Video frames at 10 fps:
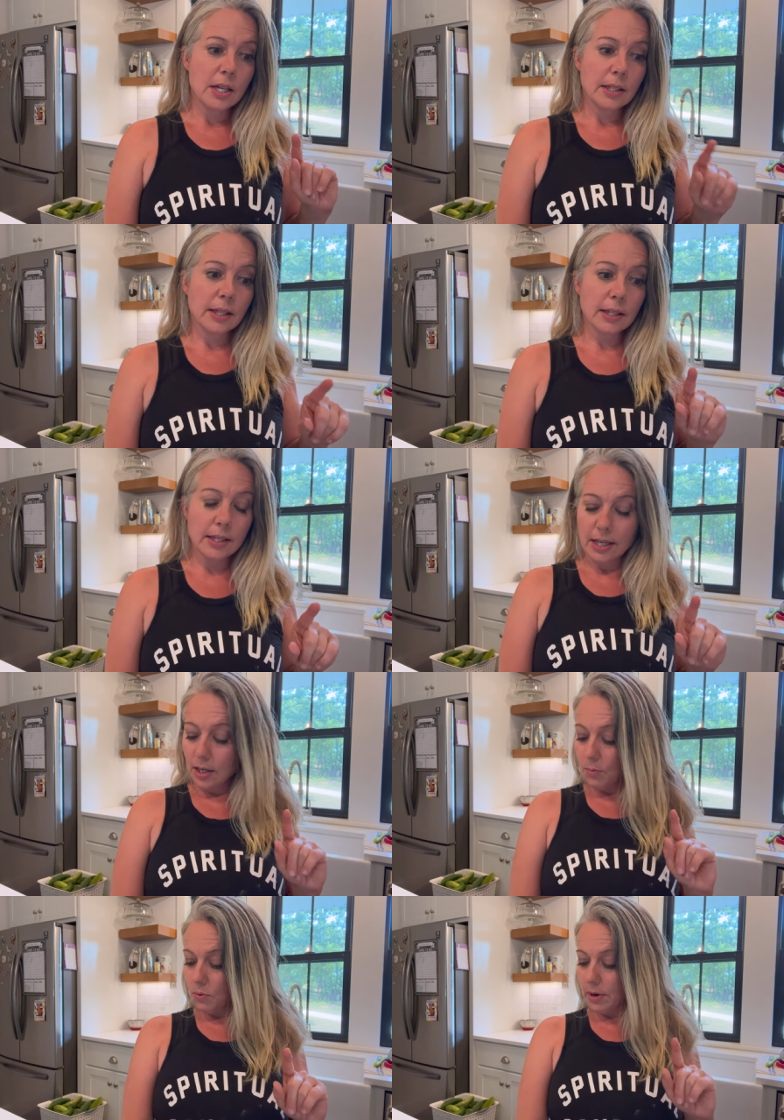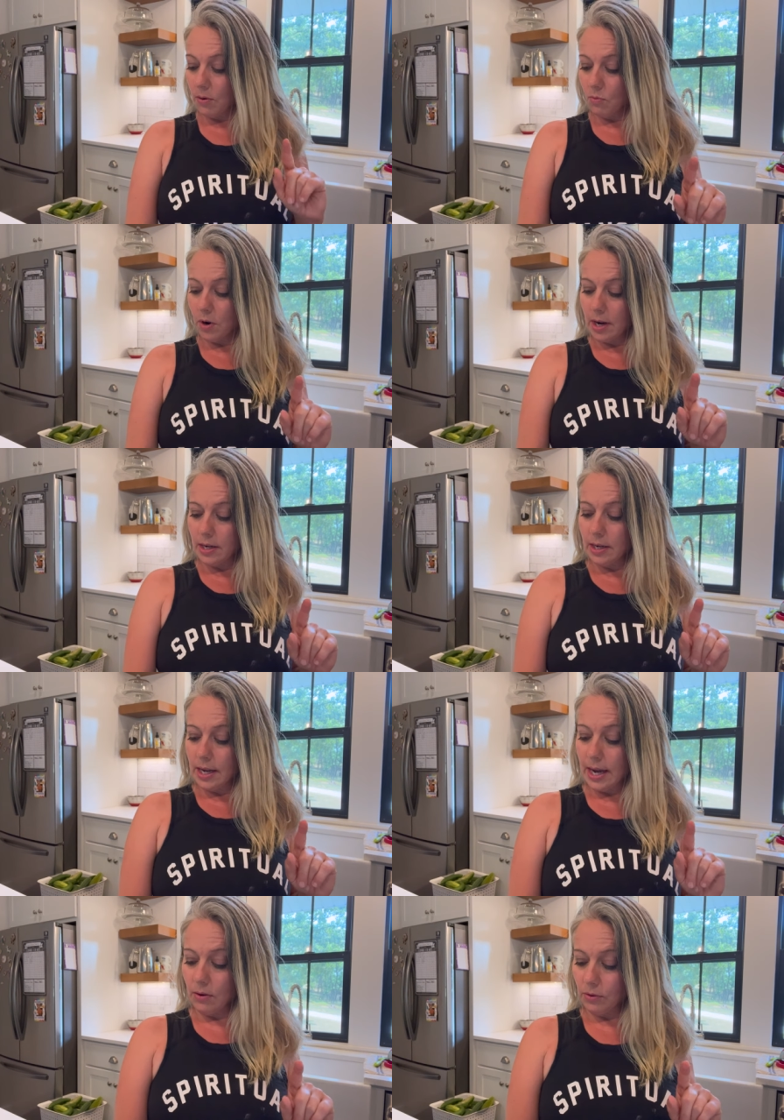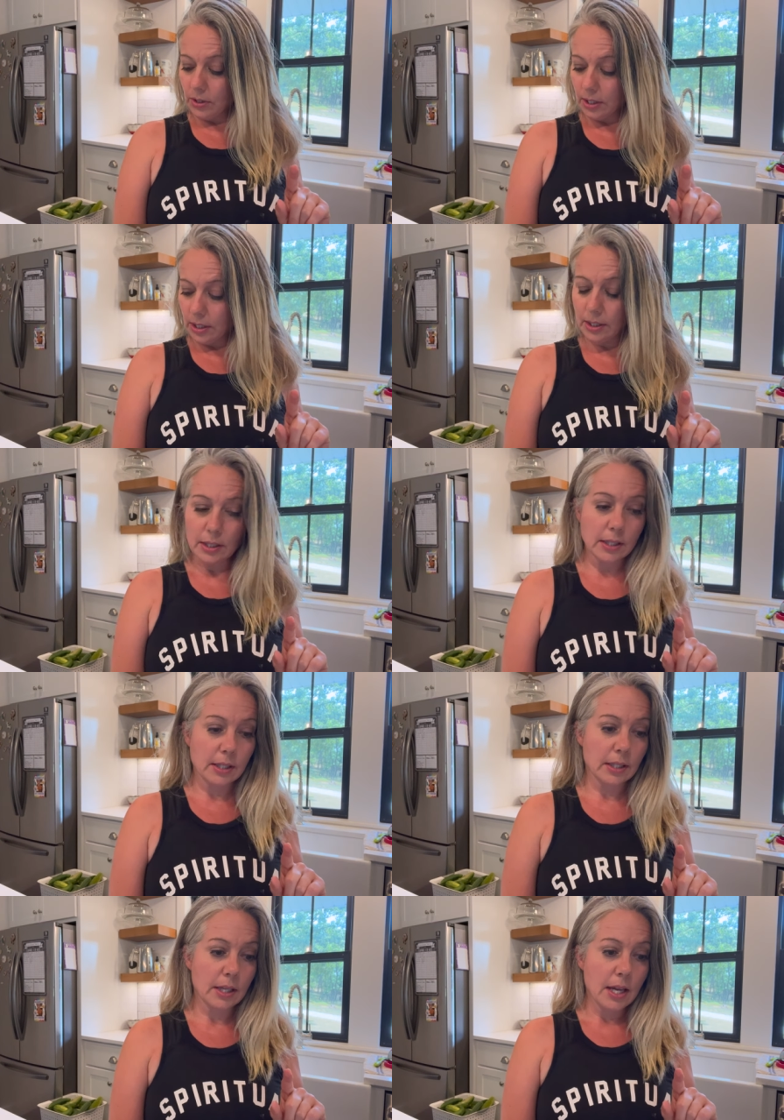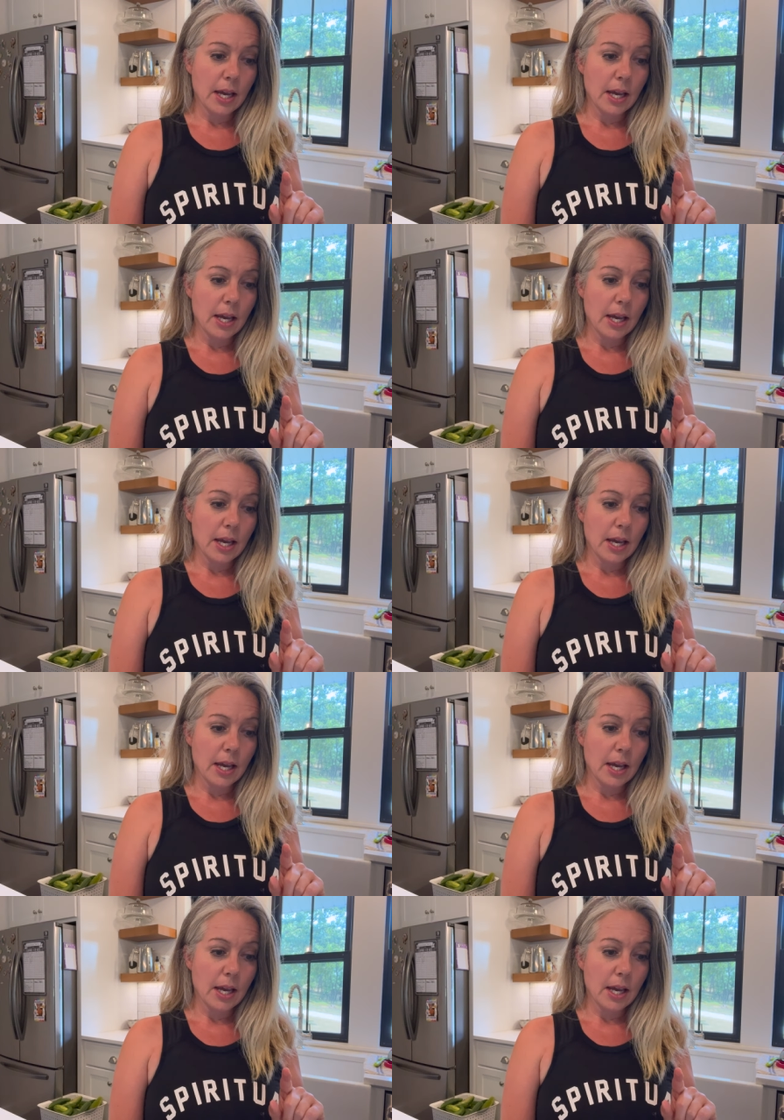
16.1 ounces